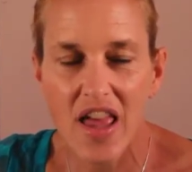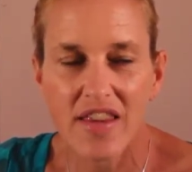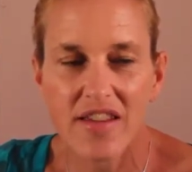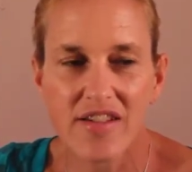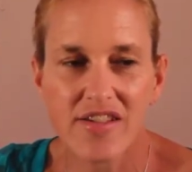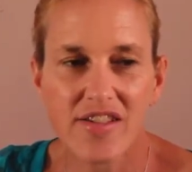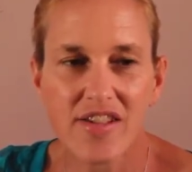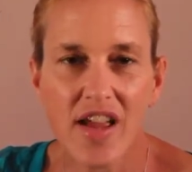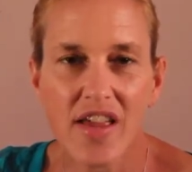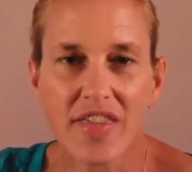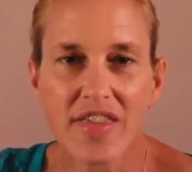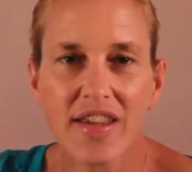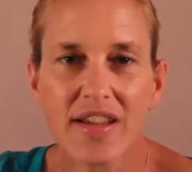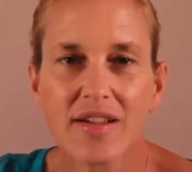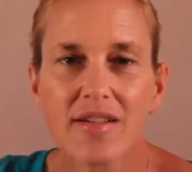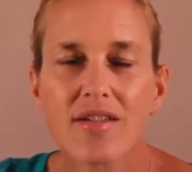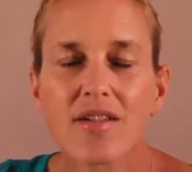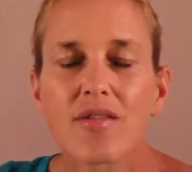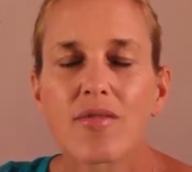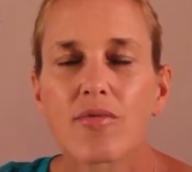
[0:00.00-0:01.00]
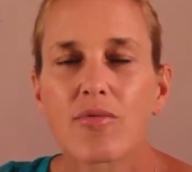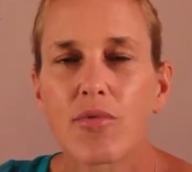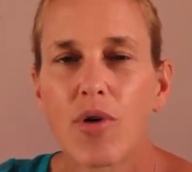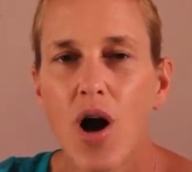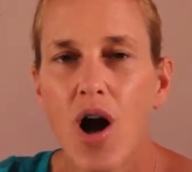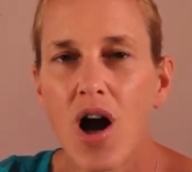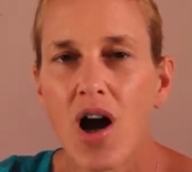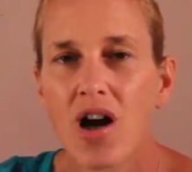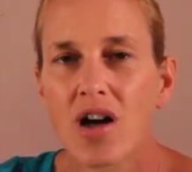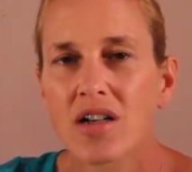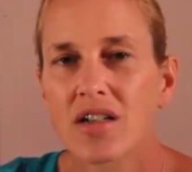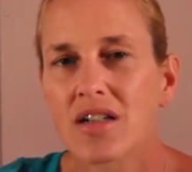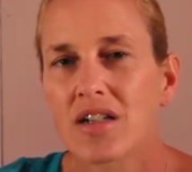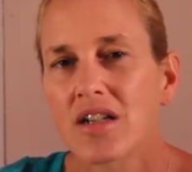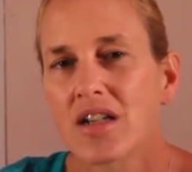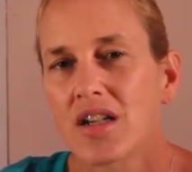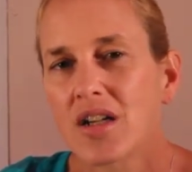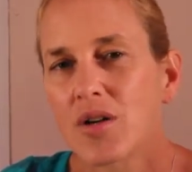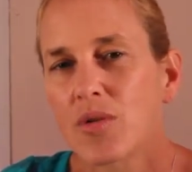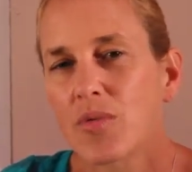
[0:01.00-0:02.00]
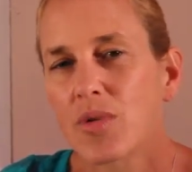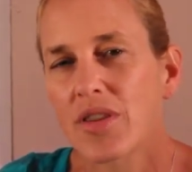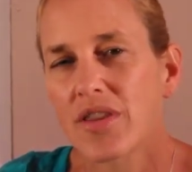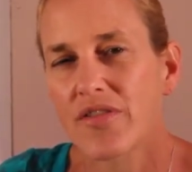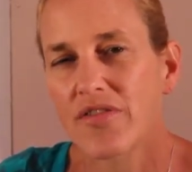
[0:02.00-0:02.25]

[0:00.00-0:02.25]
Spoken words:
There's nothing wrong with